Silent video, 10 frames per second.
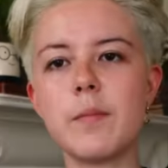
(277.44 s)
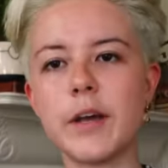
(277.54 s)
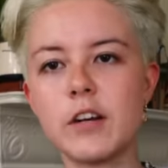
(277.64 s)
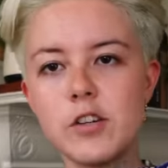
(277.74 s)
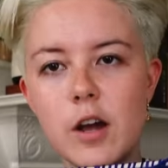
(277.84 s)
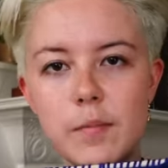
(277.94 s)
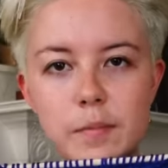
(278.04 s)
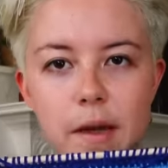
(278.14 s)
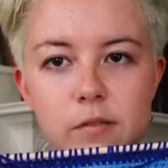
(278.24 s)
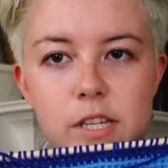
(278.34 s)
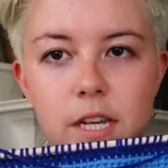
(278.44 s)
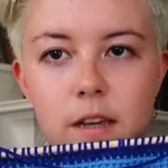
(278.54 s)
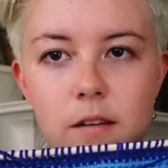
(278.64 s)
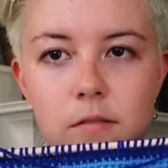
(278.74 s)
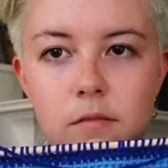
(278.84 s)
a better job mounting
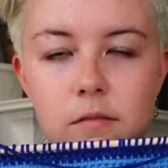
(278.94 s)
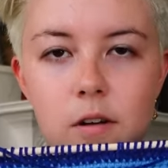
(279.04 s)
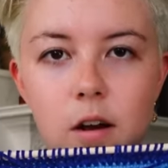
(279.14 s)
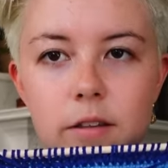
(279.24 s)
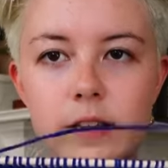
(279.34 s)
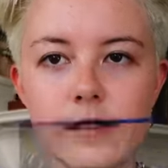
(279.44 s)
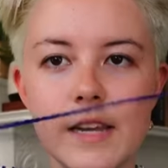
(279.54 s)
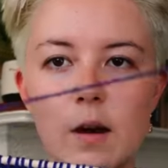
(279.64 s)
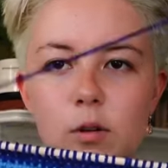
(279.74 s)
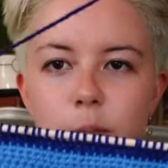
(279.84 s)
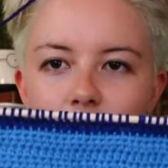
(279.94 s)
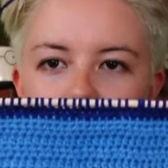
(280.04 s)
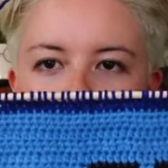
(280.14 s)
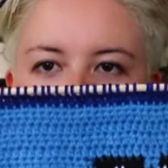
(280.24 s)
it on this dowel, but this